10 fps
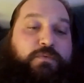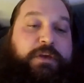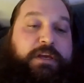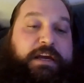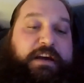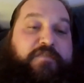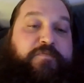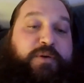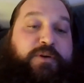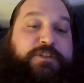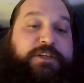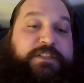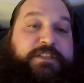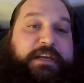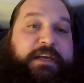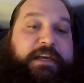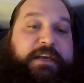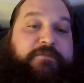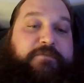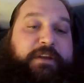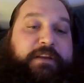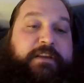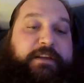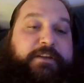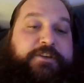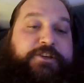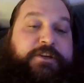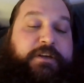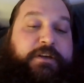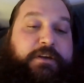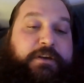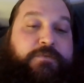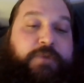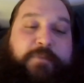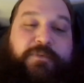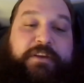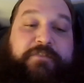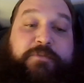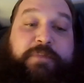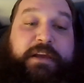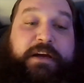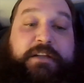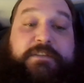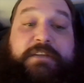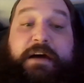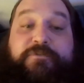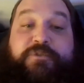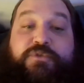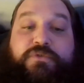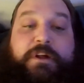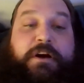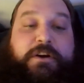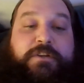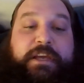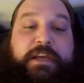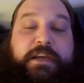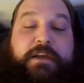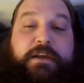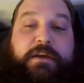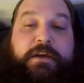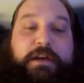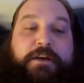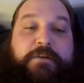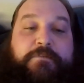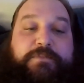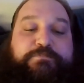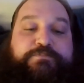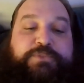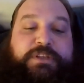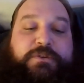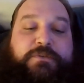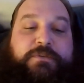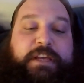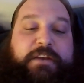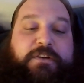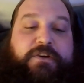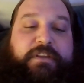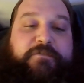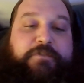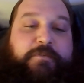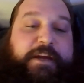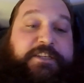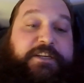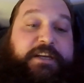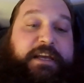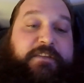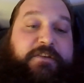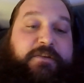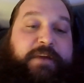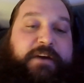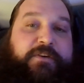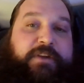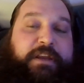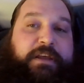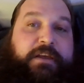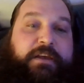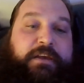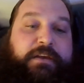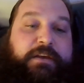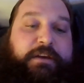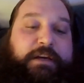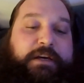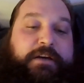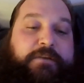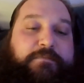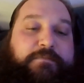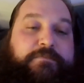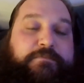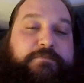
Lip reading: we have purchased a vintage, what I believe to be a Top Fuel Harley. Still getting all the information together about it. Um,